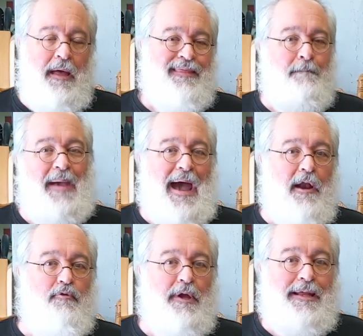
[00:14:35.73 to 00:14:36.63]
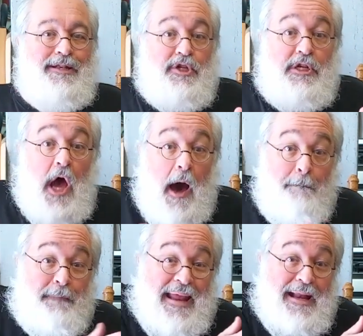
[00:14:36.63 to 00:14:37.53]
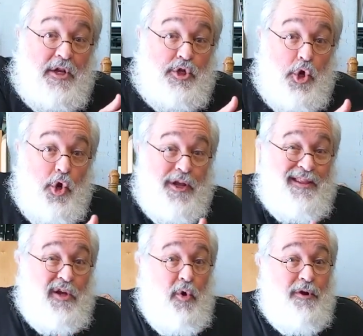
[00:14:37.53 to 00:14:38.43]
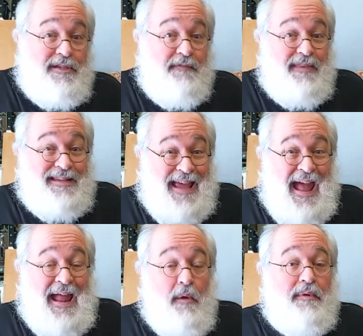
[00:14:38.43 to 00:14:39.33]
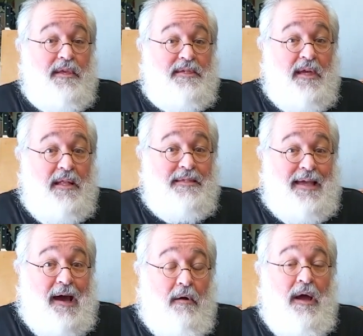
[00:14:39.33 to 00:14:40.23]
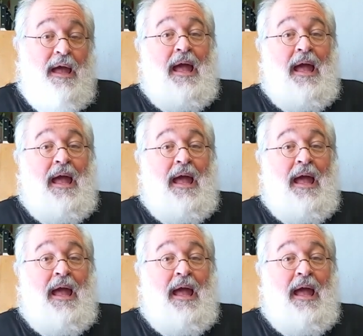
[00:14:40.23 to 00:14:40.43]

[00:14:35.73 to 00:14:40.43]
the battery updated during the course of the day when the sun's out.